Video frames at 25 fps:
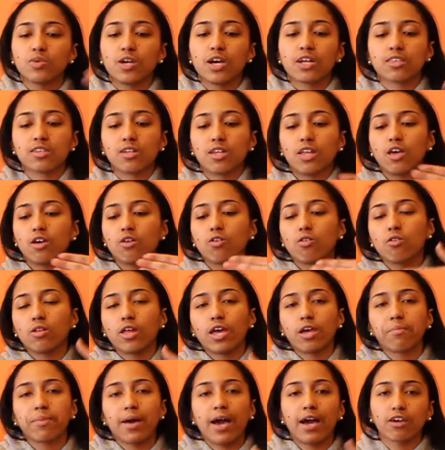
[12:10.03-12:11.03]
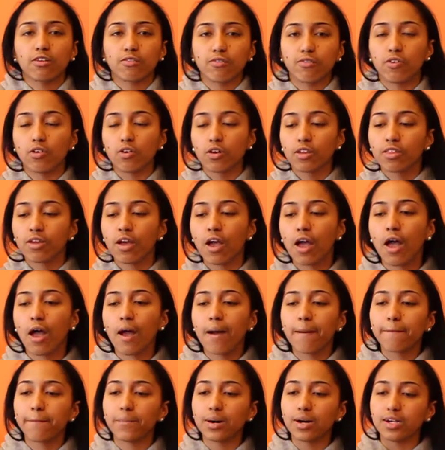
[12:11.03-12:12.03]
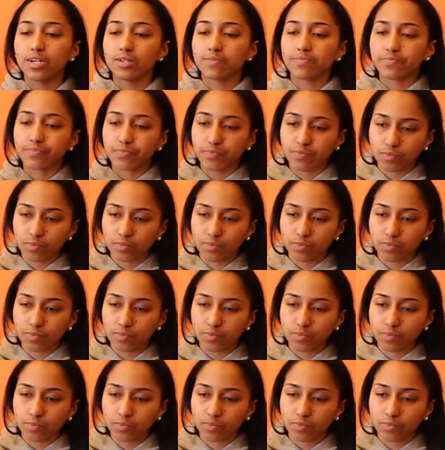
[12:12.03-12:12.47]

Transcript: we had to, like, go, like, back and forth. But